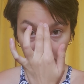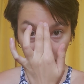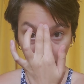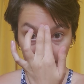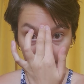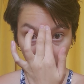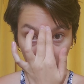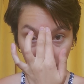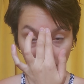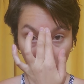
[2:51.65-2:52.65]
press it
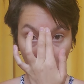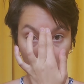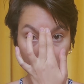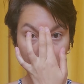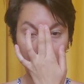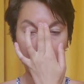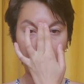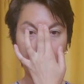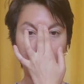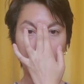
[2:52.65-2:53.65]
onto the third
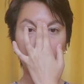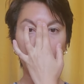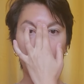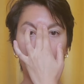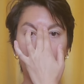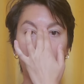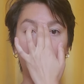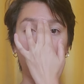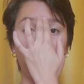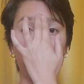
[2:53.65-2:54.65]
eye, creating
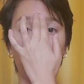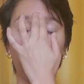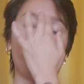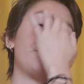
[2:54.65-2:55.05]
a mudra.